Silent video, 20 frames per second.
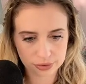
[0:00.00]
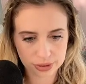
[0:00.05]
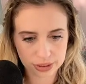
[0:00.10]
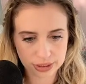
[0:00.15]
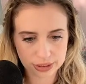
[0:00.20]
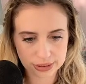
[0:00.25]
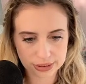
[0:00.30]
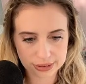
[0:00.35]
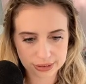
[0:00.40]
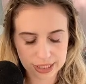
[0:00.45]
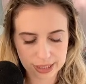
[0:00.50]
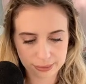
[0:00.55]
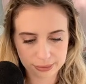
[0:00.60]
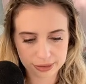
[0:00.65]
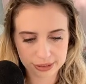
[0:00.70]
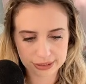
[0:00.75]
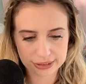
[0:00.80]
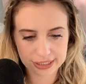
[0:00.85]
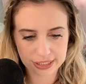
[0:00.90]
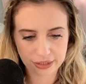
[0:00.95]
He's stopping
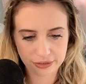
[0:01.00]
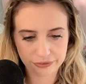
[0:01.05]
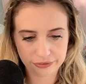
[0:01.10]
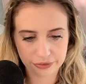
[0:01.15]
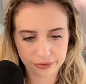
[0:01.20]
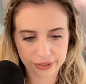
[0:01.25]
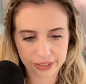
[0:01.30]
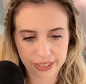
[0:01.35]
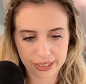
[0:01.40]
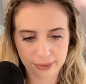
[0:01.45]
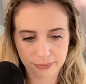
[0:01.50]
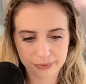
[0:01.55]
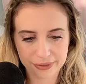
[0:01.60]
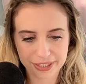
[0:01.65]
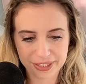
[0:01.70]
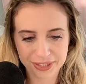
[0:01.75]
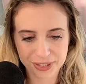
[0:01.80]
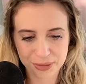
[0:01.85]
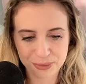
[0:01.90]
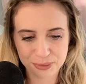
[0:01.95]
the telephone game.
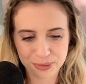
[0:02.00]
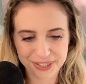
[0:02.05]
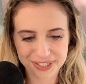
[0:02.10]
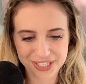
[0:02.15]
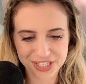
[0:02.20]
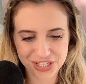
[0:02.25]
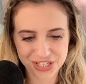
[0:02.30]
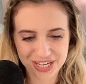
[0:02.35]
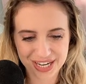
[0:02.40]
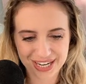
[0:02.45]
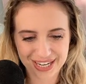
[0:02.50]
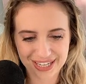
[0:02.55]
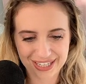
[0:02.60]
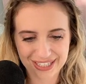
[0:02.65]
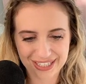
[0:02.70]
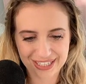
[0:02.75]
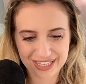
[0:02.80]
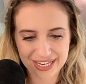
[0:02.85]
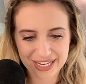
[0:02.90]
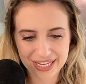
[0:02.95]
Thank you, Britney
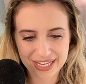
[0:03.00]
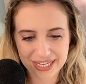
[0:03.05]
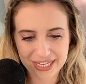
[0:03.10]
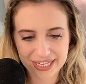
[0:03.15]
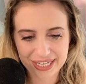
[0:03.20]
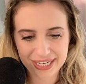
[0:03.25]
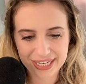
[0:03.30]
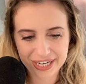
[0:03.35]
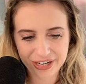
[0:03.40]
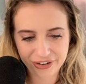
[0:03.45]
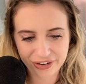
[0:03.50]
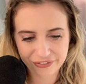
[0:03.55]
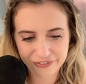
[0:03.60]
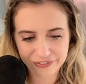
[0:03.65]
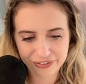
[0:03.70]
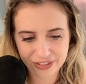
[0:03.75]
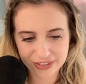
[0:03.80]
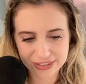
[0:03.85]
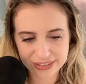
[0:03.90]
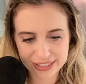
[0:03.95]
Shane. Hear it
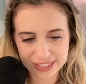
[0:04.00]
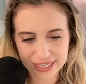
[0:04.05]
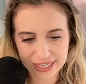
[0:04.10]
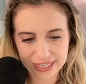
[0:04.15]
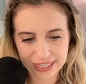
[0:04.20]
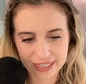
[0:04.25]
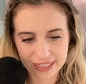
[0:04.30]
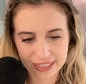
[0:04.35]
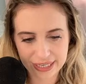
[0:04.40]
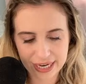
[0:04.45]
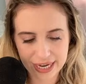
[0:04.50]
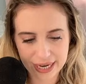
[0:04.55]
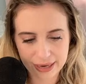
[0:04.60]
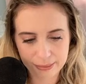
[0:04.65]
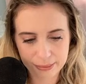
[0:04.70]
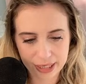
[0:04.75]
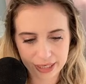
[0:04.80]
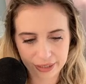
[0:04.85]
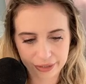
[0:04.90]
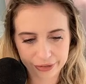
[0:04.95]
firsthand and not
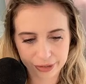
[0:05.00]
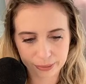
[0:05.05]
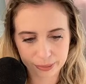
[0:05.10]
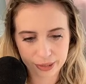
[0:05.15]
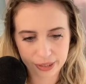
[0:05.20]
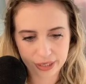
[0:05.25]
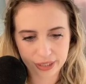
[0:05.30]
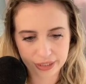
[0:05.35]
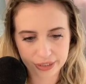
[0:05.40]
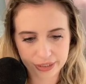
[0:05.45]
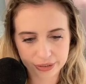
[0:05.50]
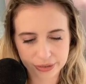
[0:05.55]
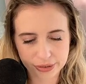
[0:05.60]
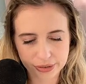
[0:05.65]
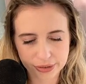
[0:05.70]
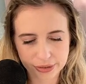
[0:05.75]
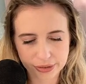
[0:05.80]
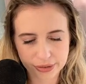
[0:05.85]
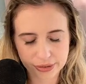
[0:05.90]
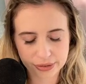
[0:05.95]
by other
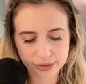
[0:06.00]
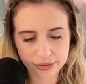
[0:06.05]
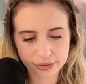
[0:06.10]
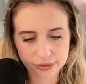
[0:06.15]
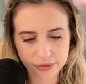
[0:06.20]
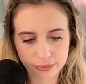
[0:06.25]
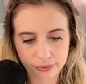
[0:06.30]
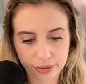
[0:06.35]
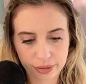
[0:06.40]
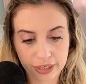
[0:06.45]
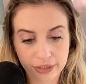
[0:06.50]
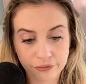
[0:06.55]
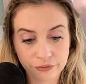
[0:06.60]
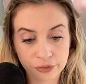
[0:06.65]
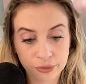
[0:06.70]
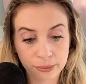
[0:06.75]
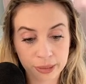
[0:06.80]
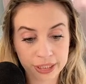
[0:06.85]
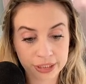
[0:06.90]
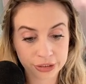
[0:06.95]
parties where
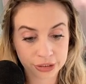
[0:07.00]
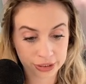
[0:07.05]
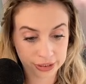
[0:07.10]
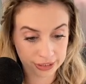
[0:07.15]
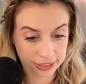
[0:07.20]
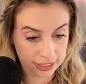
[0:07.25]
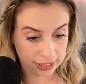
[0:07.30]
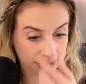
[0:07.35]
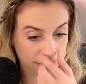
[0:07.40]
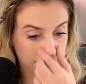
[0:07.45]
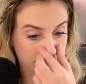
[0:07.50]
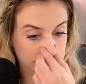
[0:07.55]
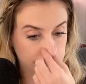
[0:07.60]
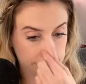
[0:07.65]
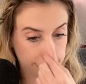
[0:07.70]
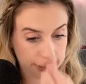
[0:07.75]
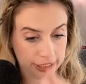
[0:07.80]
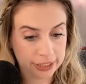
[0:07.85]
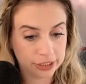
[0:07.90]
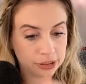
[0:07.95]
information can get
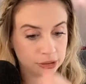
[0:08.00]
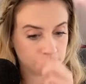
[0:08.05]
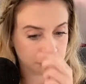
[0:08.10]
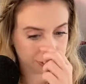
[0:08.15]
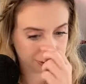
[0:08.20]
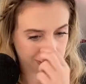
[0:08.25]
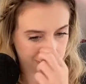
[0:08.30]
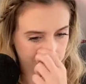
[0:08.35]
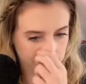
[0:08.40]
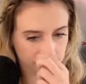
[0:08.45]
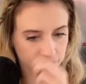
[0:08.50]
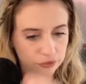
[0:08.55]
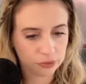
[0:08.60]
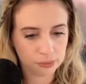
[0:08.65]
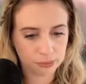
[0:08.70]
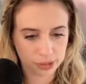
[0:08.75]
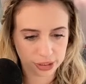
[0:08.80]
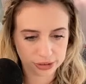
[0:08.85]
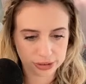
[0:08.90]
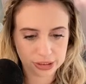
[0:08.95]
changed, misheard
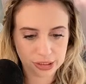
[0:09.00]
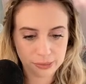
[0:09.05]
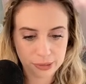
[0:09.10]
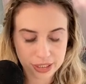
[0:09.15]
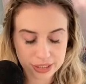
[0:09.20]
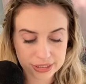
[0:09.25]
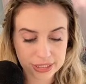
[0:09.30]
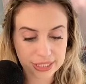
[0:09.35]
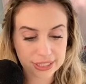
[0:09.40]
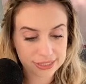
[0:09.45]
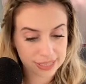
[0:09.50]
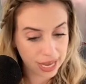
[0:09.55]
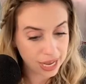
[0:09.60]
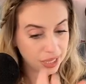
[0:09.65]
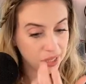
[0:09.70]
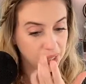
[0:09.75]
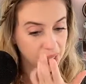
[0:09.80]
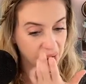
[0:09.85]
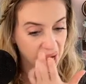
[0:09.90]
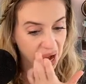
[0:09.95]
from person to person.
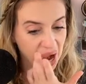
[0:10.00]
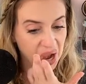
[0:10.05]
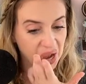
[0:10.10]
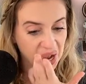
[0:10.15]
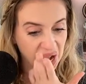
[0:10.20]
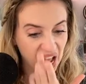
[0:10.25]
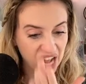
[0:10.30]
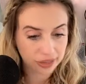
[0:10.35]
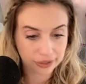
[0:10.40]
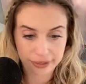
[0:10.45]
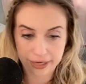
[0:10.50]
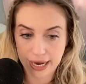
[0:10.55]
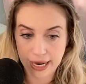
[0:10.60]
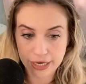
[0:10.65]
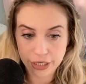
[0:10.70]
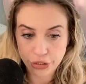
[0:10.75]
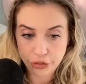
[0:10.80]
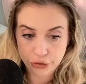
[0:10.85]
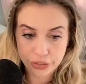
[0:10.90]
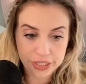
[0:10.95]
Exactly. I
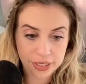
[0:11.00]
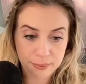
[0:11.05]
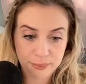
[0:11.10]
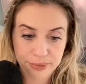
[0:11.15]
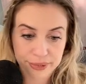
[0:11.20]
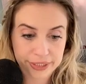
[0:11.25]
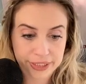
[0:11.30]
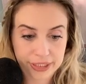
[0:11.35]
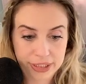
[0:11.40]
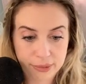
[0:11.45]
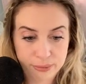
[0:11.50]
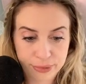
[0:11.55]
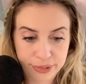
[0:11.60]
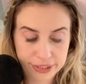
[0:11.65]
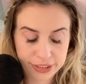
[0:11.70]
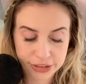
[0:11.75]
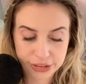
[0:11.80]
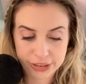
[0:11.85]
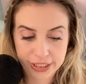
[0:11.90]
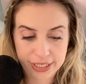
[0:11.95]
agree completely,
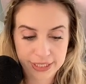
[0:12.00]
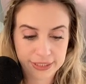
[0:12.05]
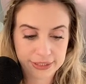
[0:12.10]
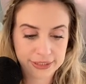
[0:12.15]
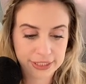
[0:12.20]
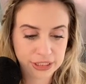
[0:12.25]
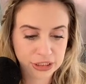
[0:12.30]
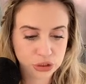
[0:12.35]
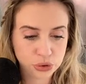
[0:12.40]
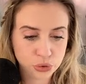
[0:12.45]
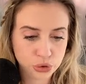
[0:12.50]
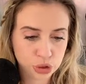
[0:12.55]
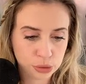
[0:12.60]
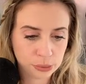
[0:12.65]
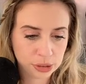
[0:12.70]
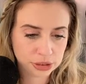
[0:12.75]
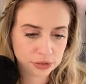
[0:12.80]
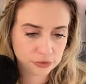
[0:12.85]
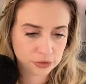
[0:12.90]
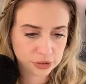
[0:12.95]
Britney Shane, and thank you so
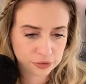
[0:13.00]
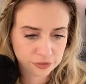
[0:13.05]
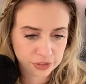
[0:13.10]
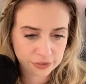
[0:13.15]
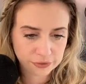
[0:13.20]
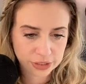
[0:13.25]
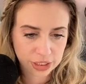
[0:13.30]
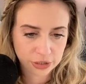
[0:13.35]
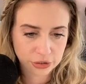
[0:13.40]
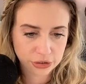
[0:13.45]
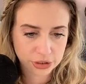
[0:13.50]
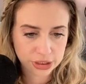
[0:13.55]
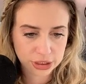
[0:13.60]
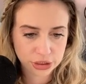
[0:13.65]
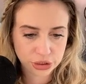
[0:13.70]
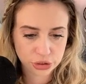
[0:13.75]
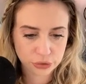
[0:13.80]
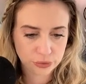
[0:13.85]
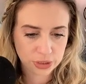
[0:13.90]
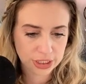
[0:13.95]
much for the $5.
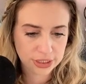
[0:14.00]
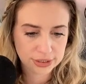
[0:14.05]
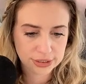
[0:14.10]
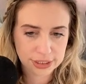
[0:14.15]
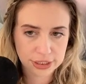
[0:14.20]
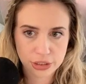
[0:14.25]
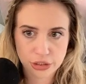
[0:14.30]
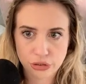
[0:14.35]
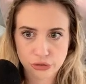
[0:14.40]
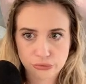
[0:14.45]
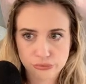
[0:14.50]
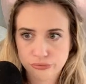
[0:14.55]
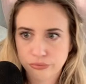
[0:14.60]
That's so nice. Thank you.